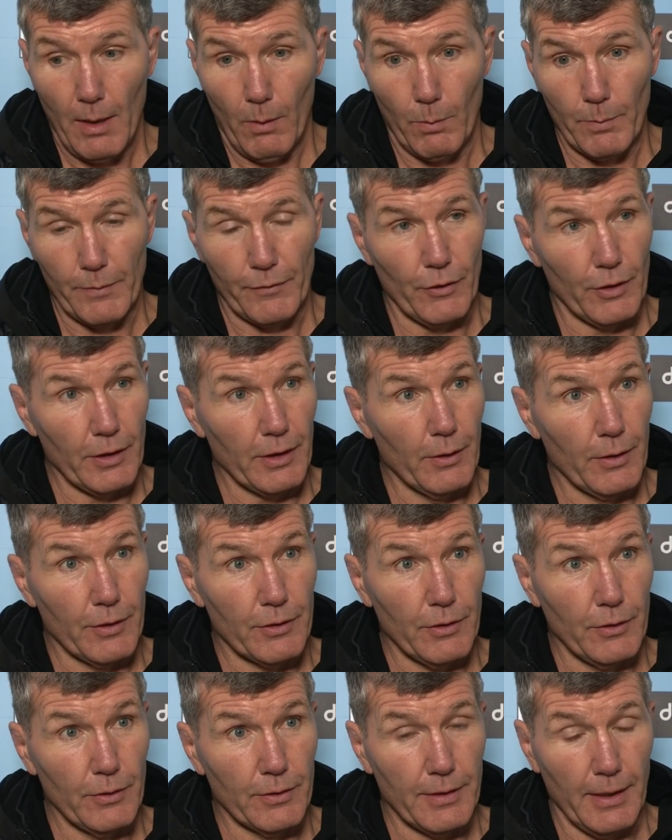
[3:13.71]
And we've got to go to
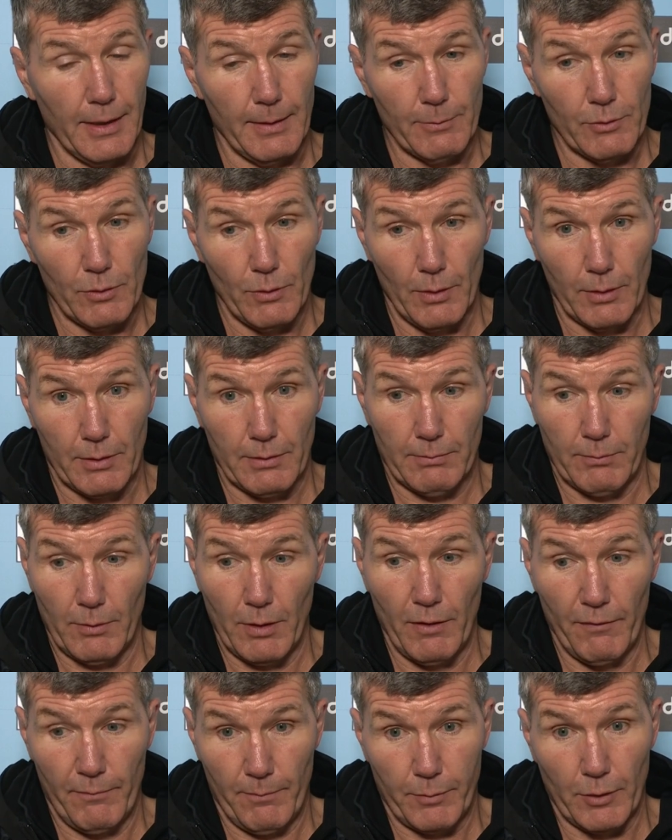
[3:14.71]
two teams who
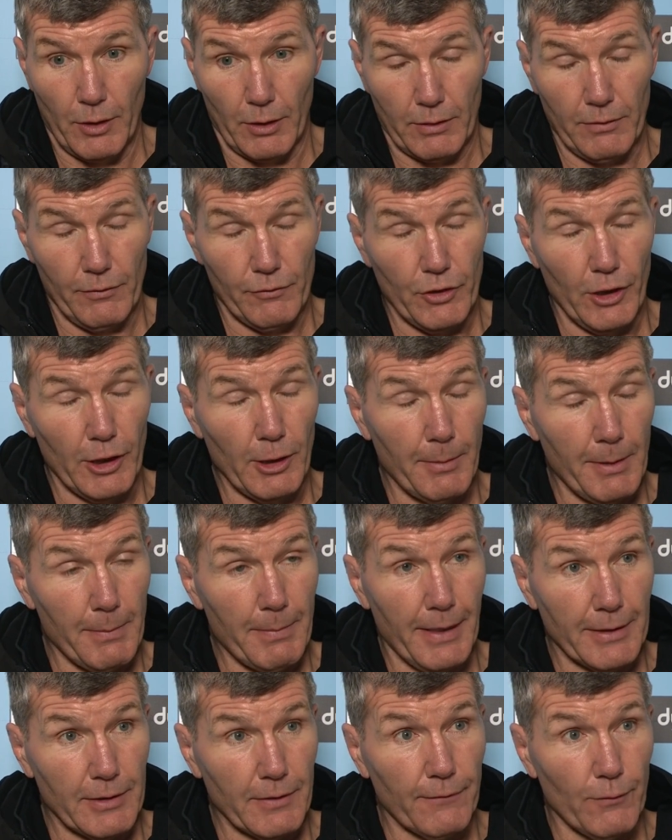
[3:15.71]
have got considerably
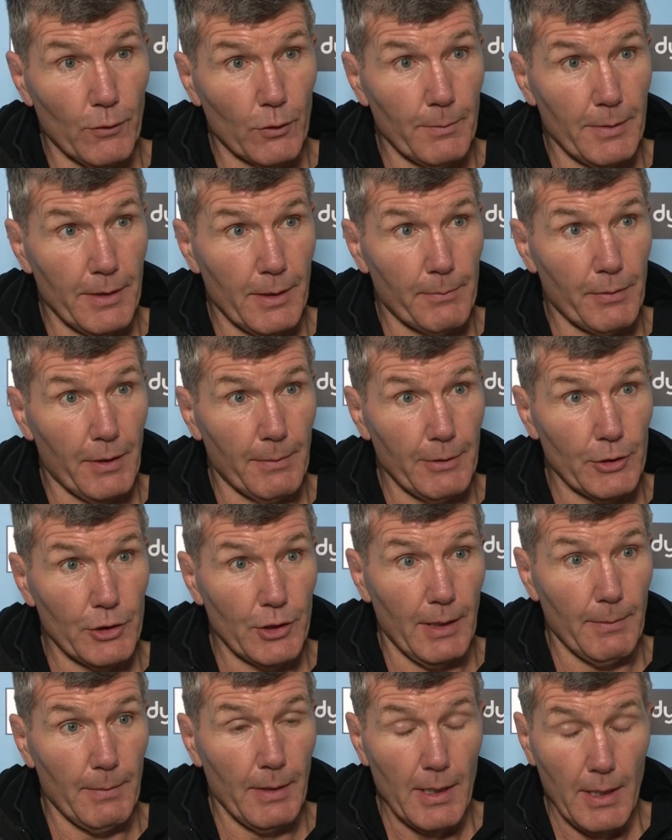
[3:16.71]
better form in the
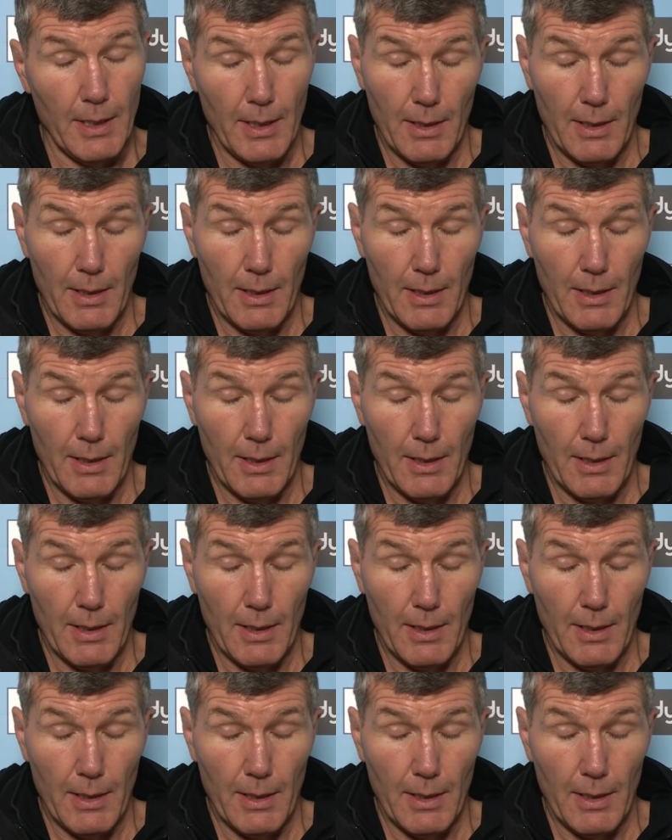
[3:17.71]
Premiership.